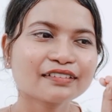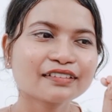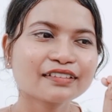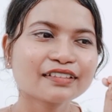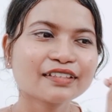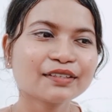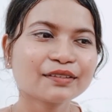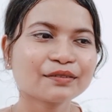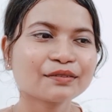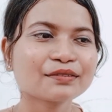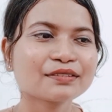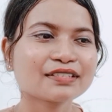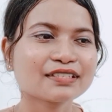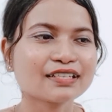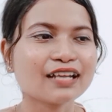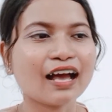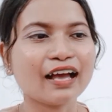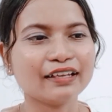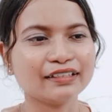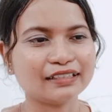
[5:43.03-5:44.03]
use
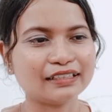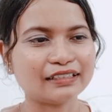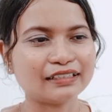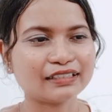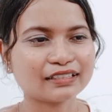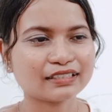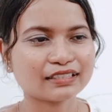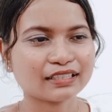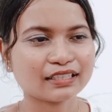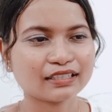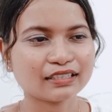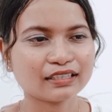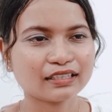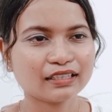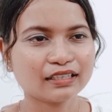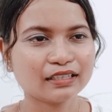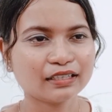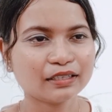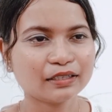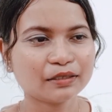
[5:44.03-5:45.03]
diet,
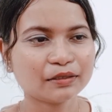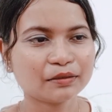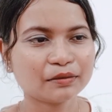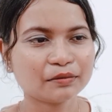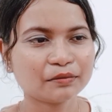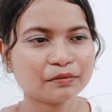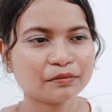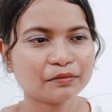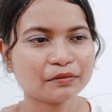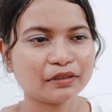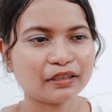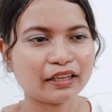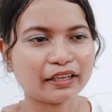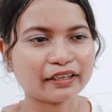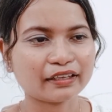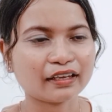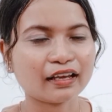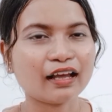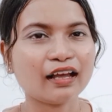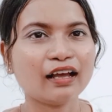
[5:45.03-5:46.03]

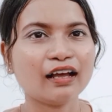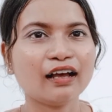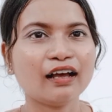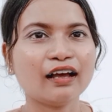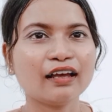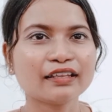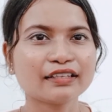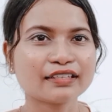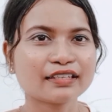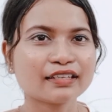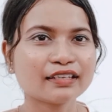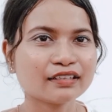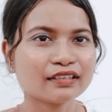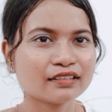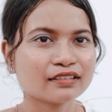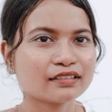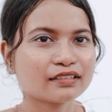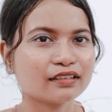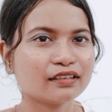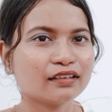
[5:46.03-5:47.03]
like I
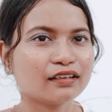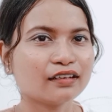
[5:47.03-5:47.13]
did,